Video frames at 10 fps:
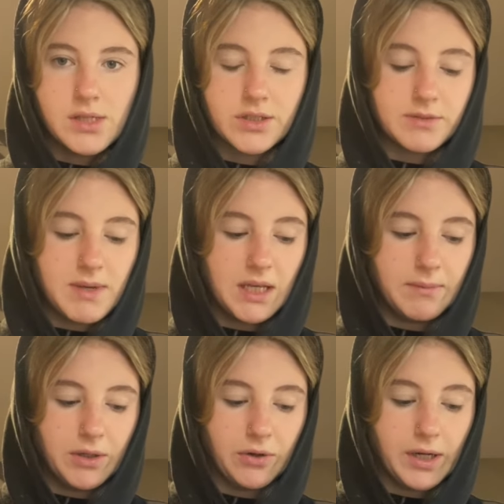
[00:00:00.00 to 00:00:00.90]
Just making
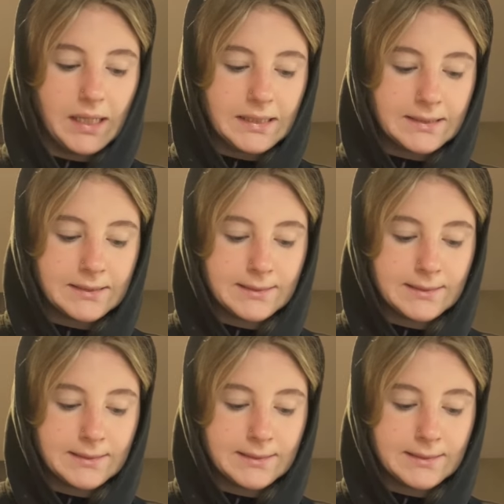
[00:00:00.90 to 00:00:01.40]
my green.